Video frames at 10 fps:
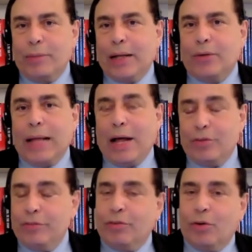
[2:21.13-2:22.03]
And by
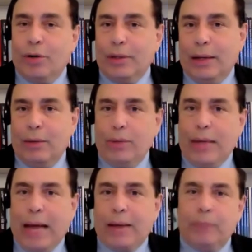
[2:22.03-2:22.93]
2004,
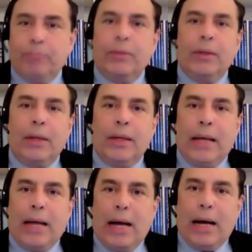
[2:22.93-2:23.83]
we had an
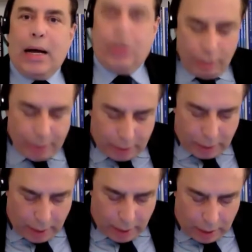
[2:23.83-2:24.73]

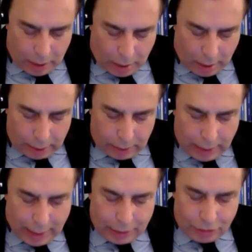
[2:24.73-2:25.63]
agreement on
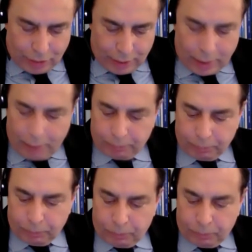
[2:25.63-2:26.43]
an agenda